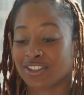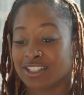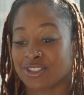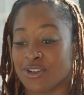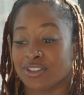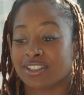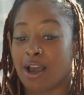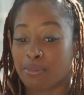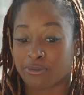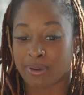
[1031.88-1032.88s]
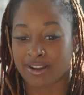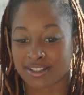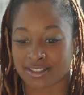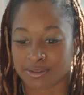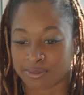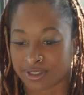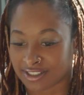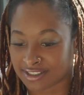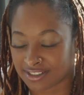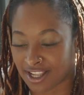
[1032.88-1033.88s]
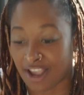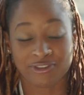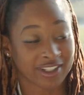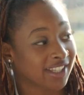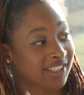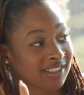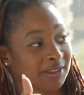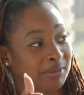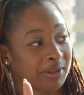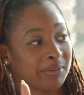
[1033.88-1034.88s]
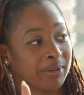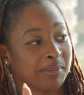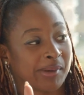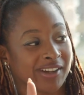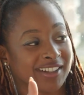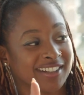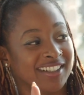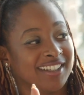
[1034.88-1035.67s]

of this on top of parenting, because I feel like it's nothing but a big mirror.